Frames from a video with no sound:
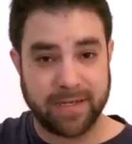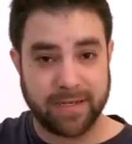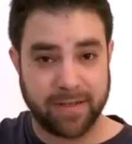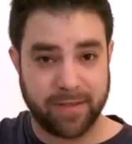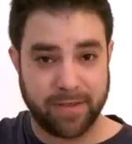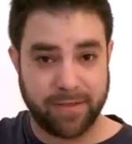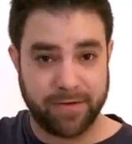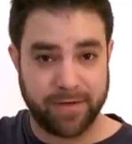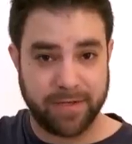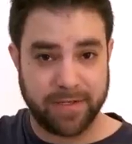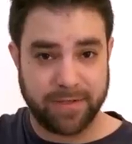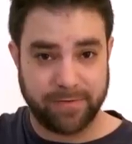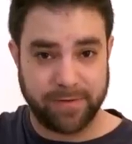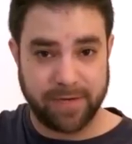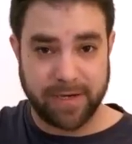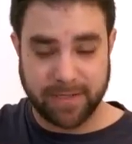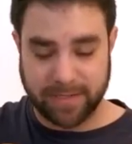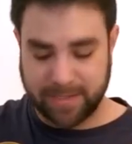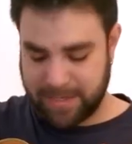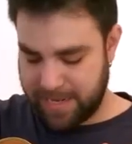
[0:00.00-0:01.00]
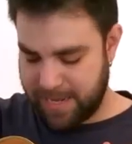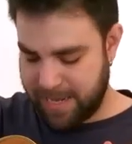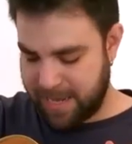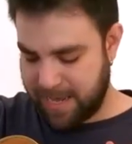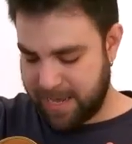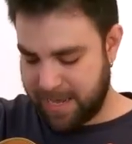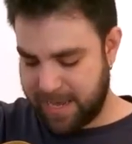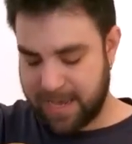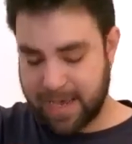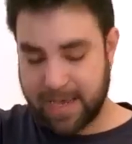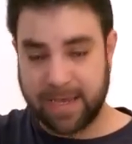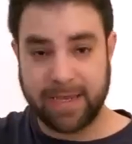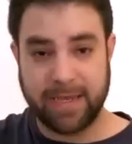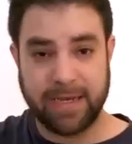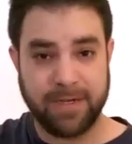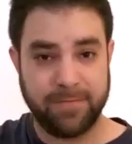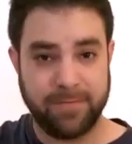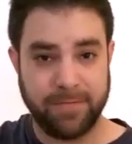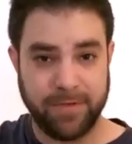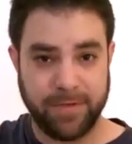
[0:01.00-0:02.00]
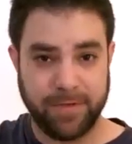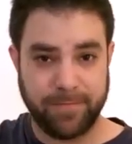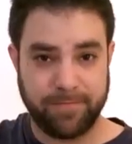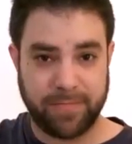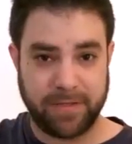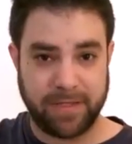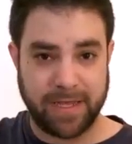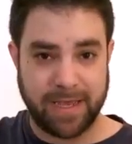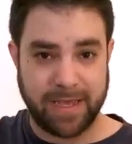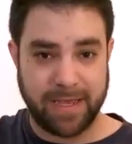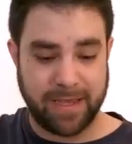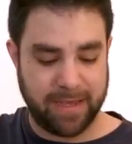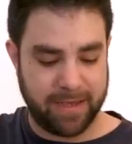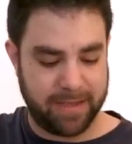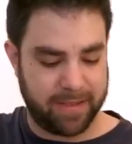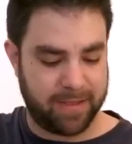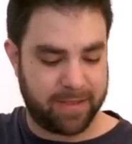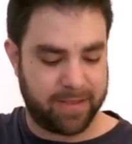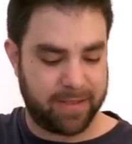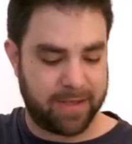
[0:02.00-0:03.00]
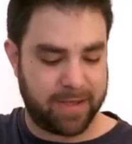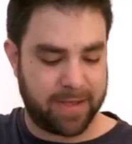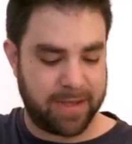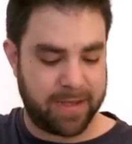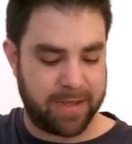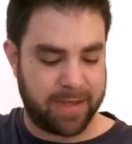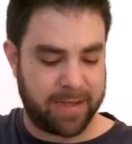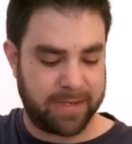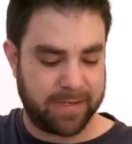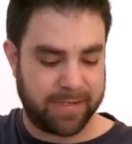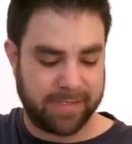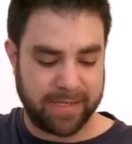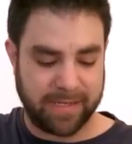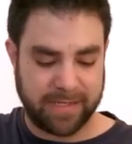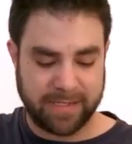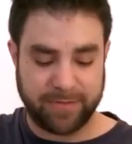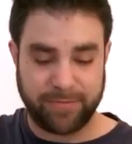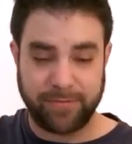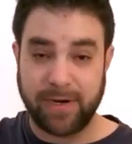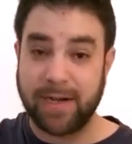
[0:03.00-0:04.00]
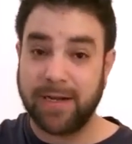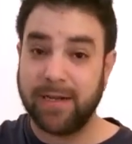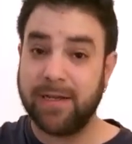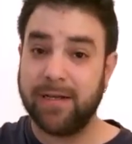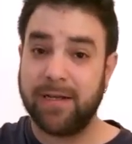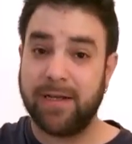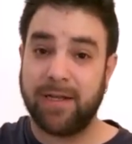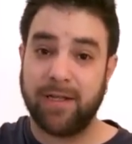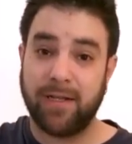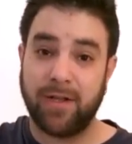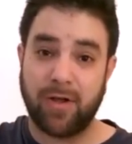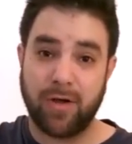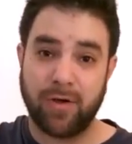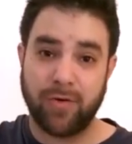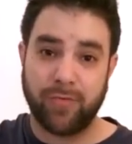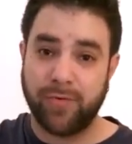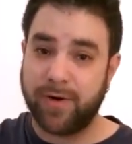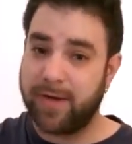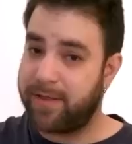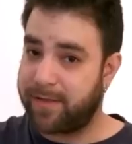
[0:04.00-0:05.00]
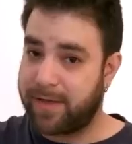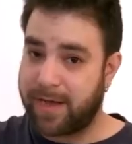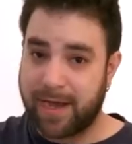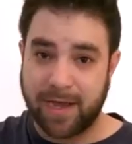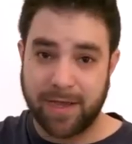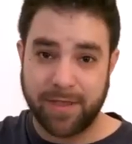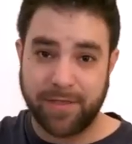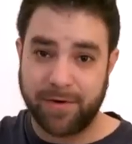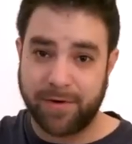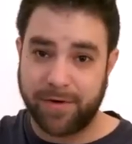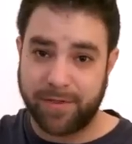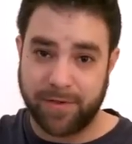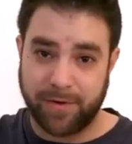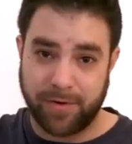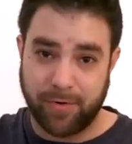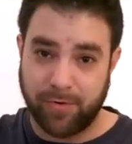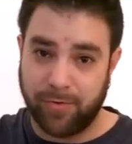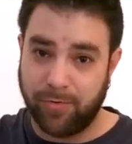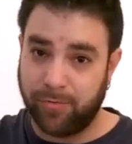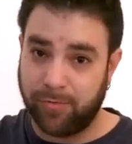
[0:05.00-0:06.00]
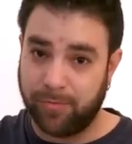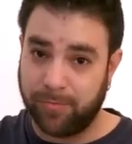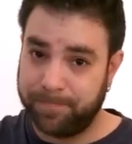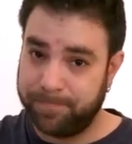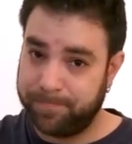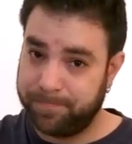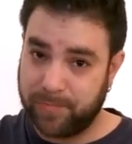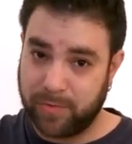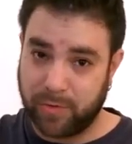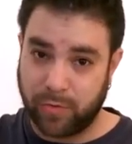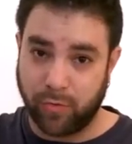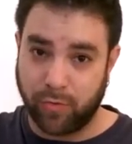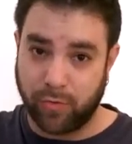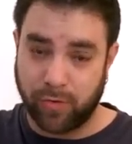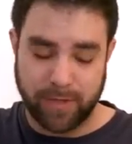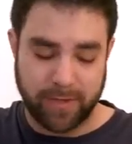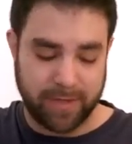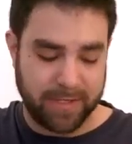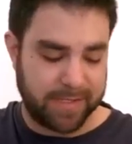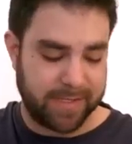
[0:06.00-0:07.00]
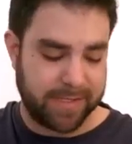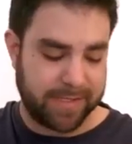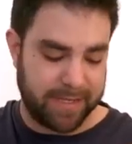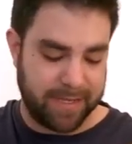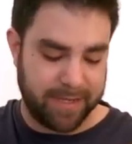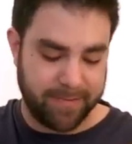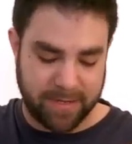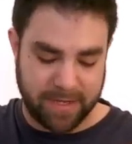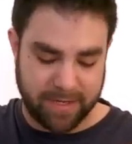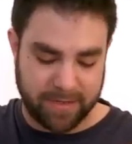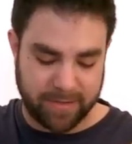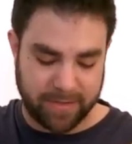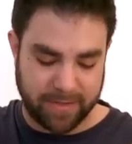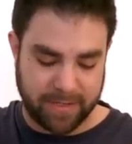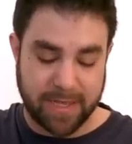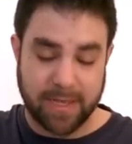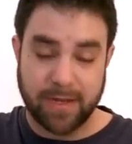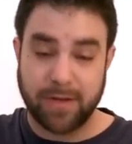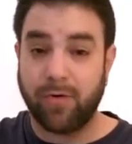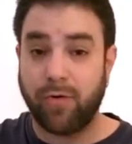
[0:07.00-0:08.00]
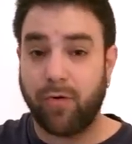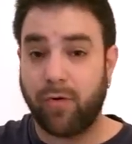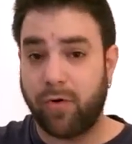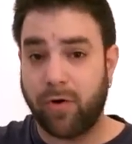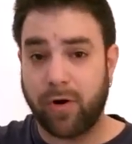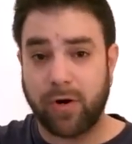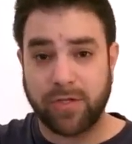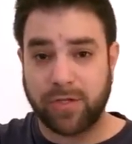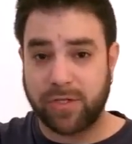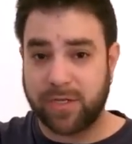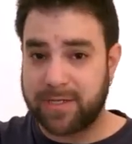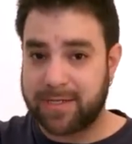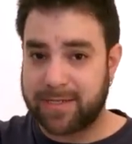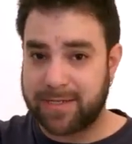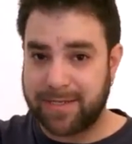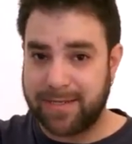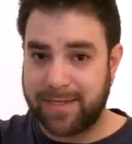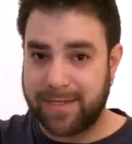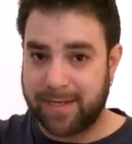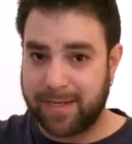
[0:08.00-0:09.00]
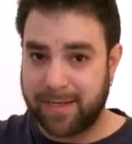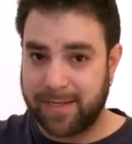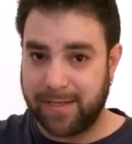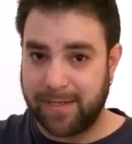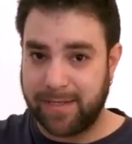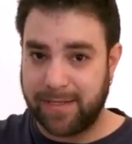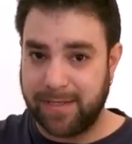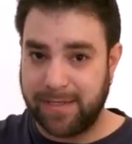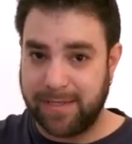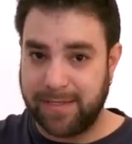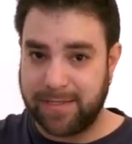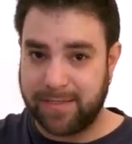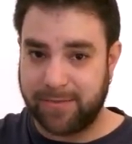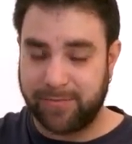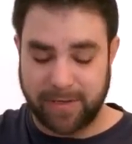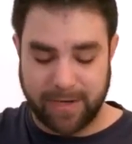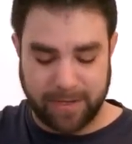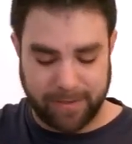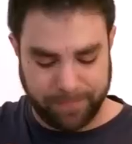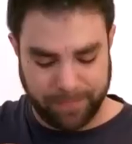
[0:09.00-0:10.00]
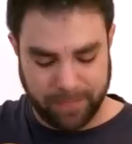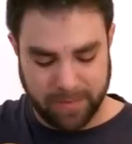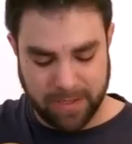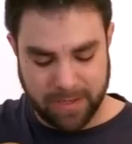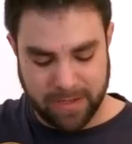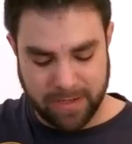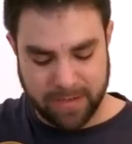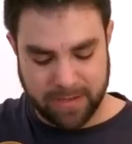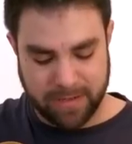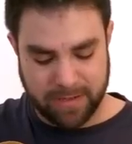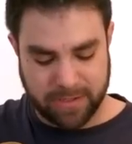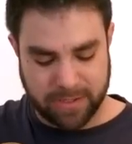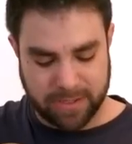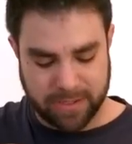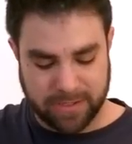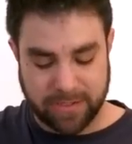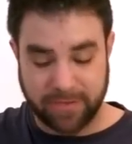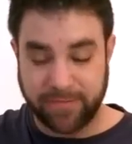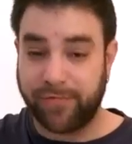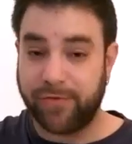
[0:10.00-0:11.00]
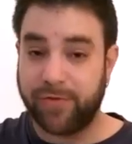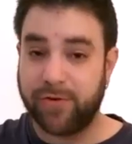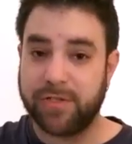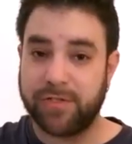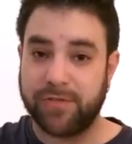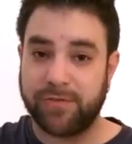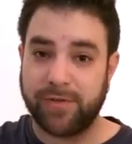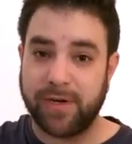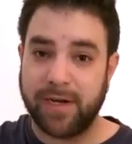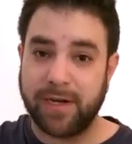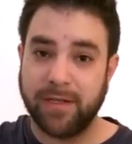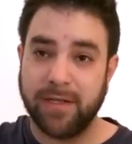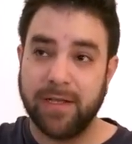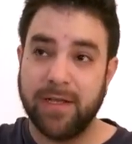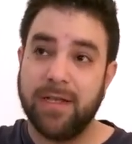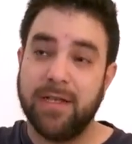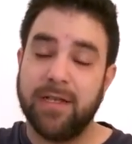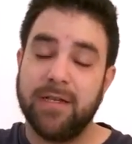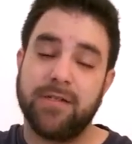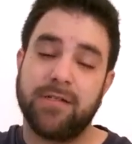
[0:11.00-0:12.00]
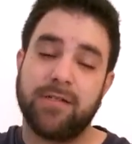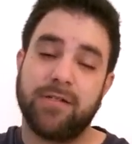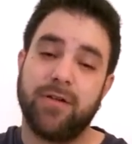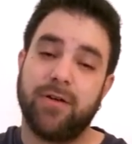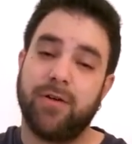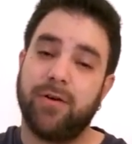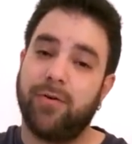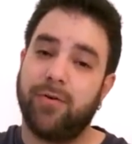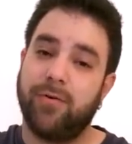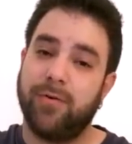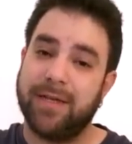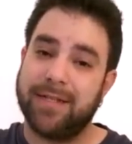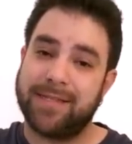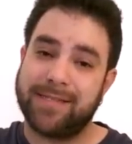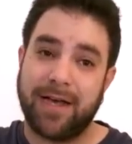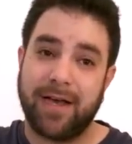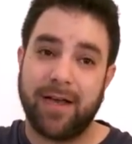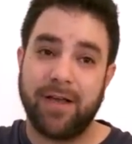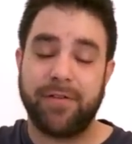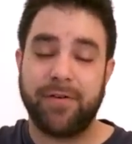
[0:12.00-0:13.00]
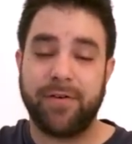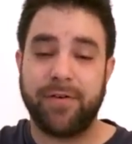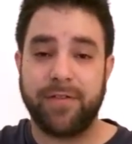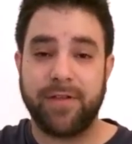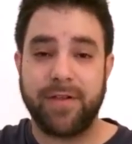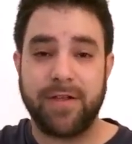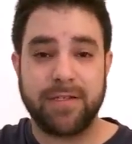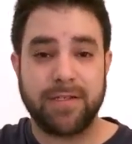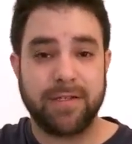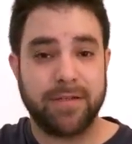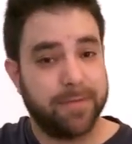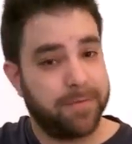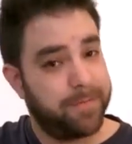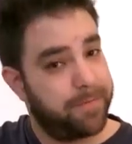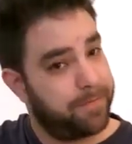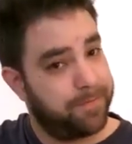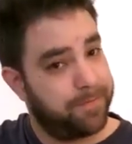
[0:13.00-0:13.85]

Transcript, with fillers: second, and third strings, and play the sixth string along with either the whole chord, this is E minor again, or just the E string, just the first string. So it's either this